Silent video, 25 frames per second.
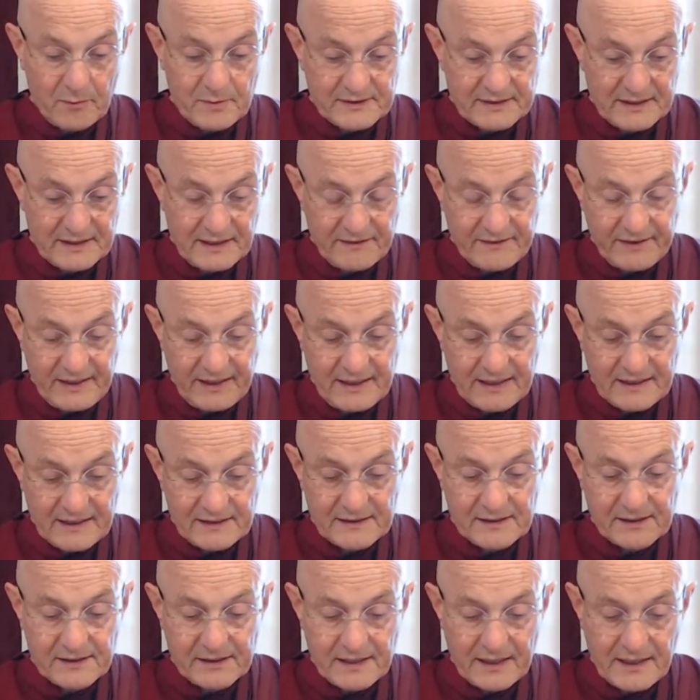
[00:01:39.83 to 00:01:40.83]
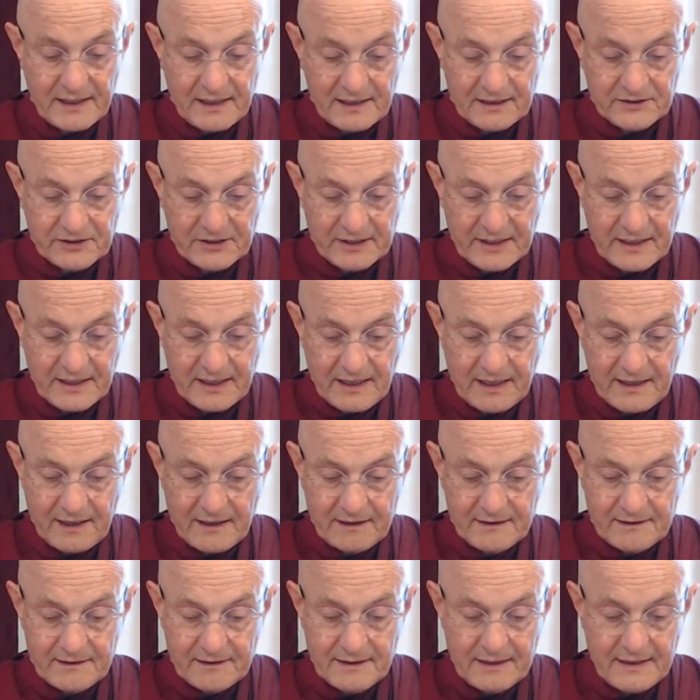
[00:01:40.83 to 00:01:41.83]
was living at
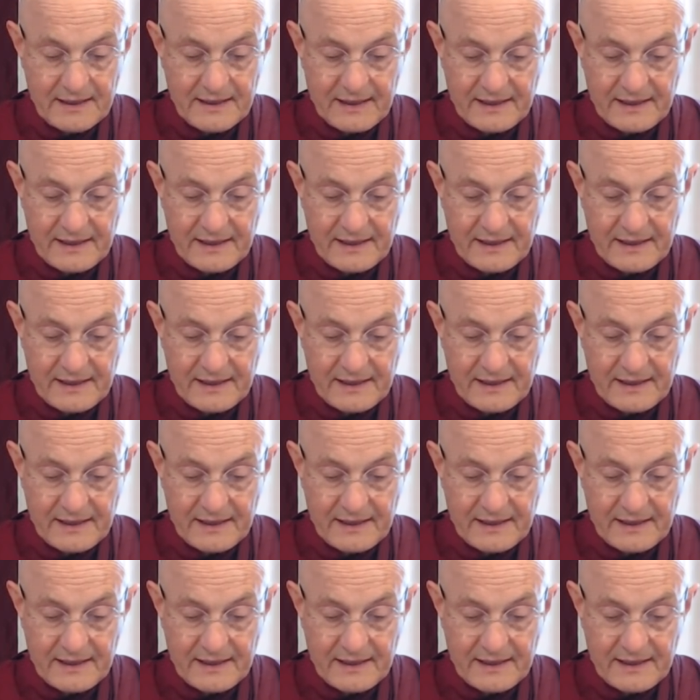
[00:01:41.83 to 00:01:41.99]
Rajagaha